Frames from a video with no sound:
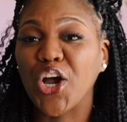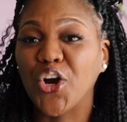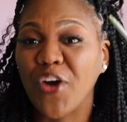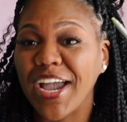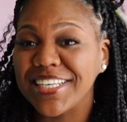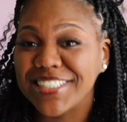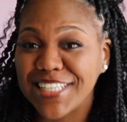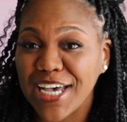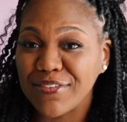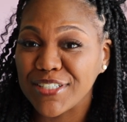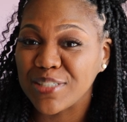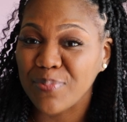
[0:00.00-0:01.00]
Great
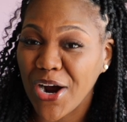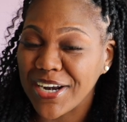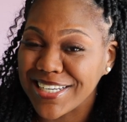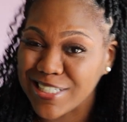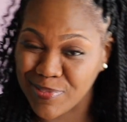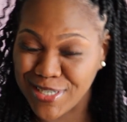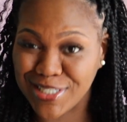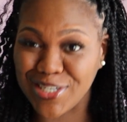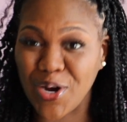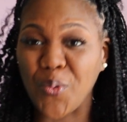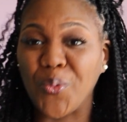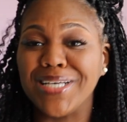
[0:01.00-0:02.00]
Stuff Smart
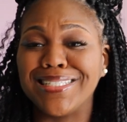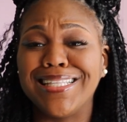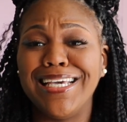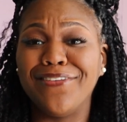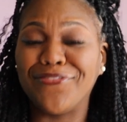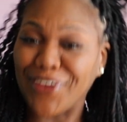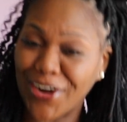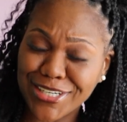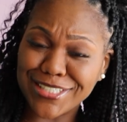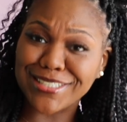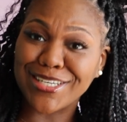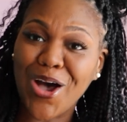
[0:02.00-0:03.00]
Dispenser was the
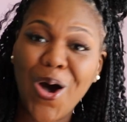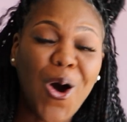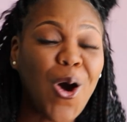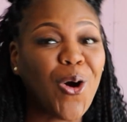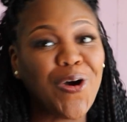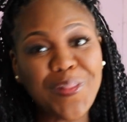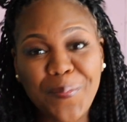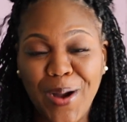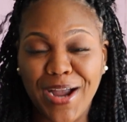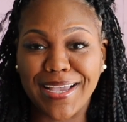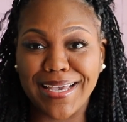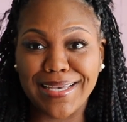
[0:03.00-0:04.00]
first on the
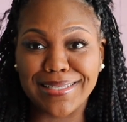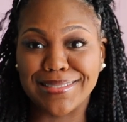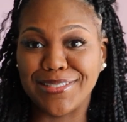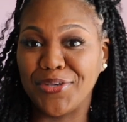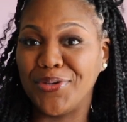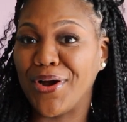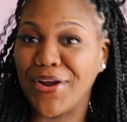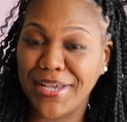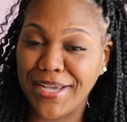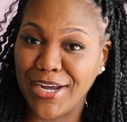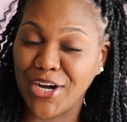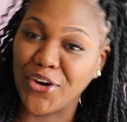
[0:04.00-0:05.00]
market, so you heard it
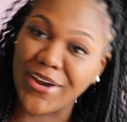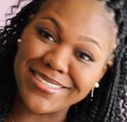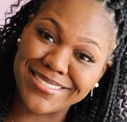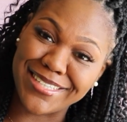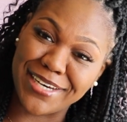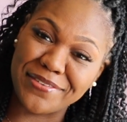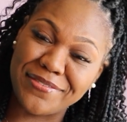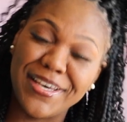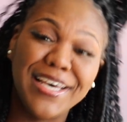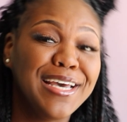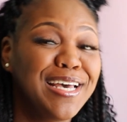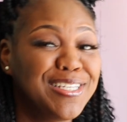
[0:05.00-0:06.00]
here. Great Stuff
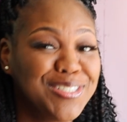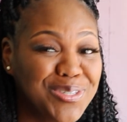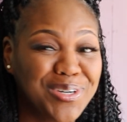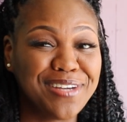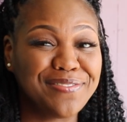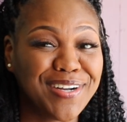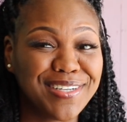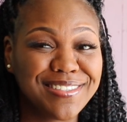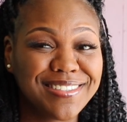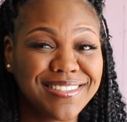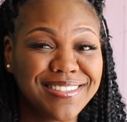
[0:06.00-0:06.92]
is doing it first.